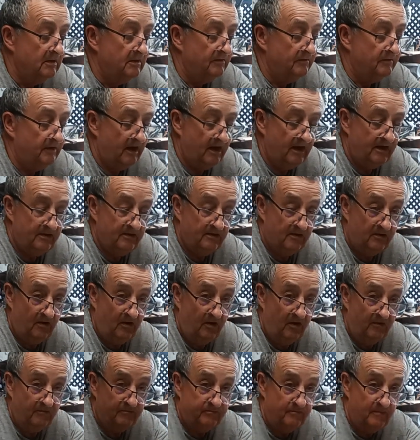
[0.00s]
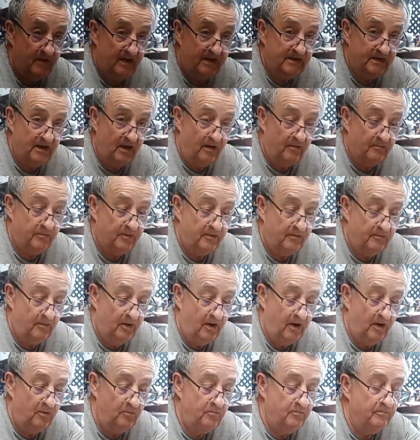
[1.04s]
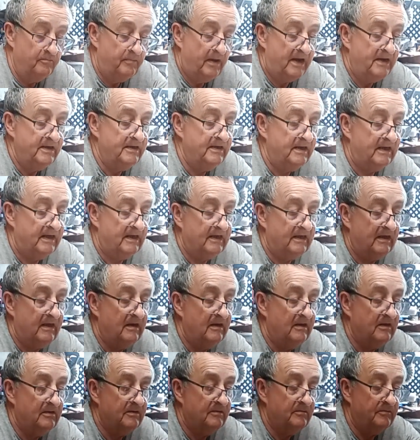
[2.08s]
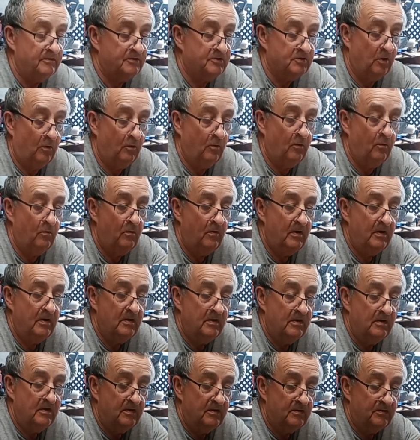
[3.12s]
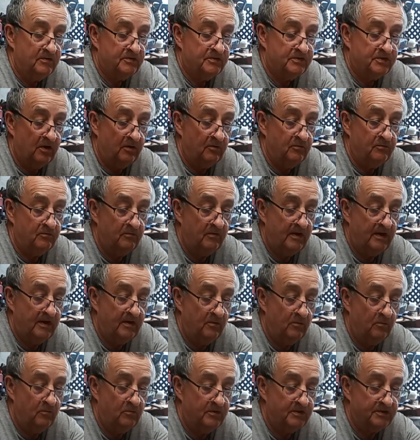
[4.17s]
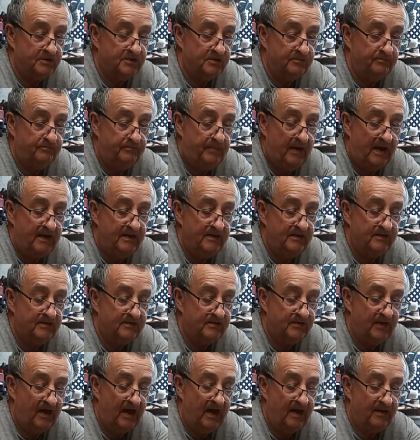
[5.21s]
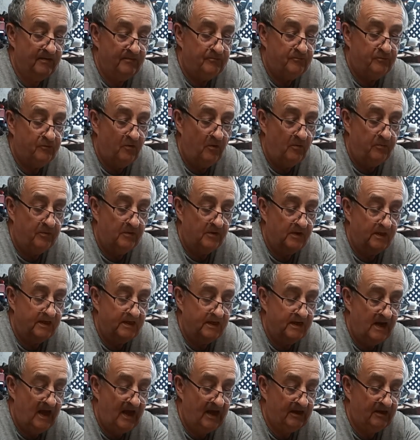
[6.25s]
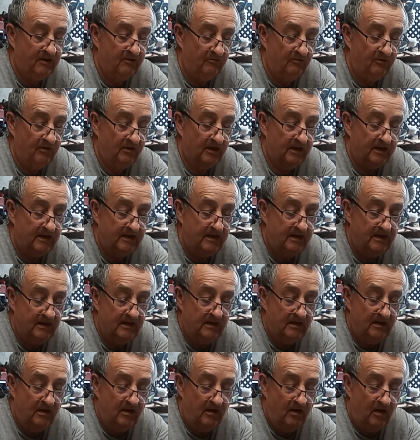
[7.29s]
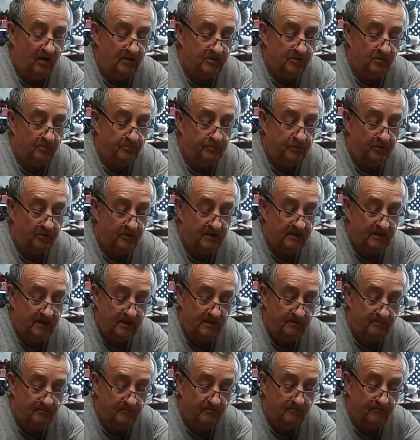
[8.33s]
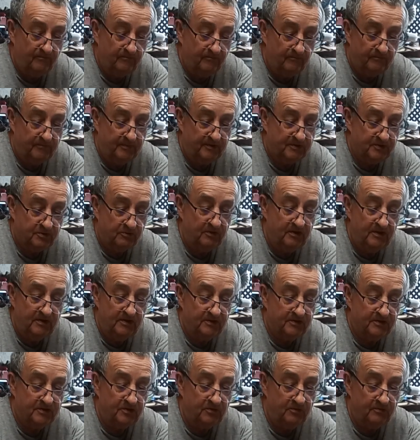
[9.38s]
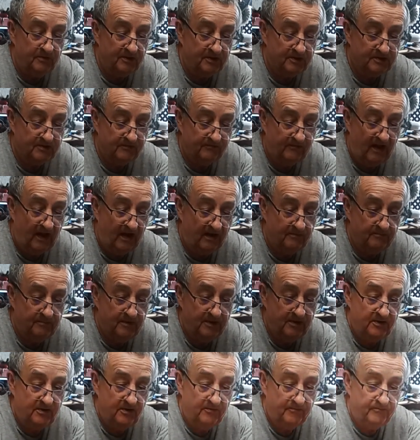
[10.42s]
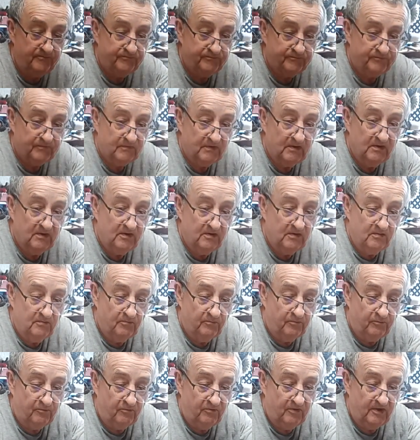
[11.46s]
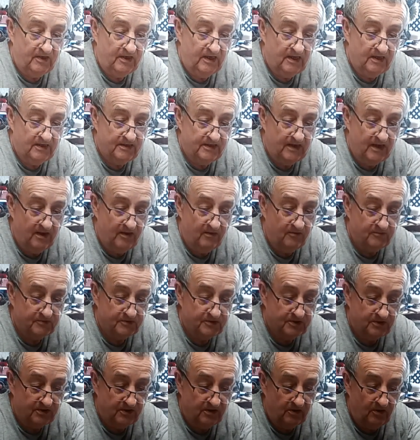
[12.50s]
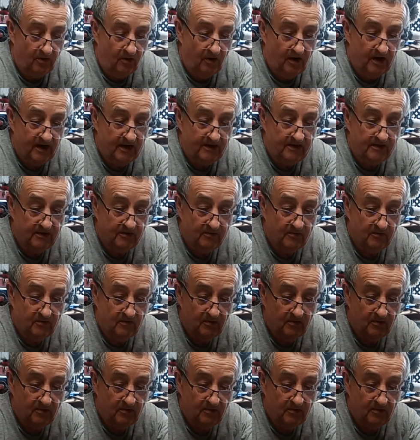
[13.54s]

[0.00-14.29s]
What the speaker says: Then I've made up my own bending tool. So in order to bend that properly and accurately, you put it in between the two bits of aluminium, bring it down to the line